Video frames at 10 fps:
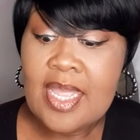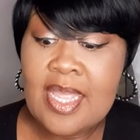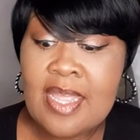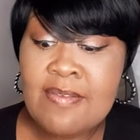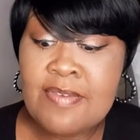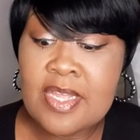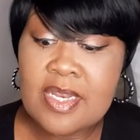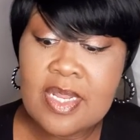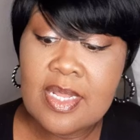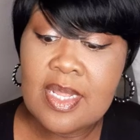
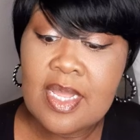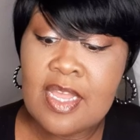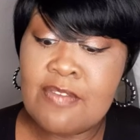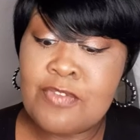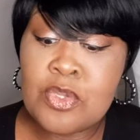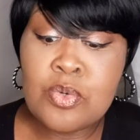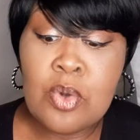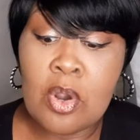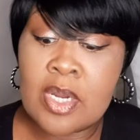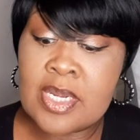Even if
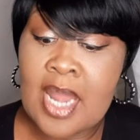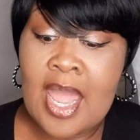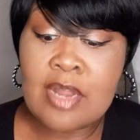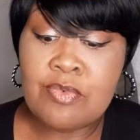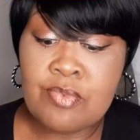you are not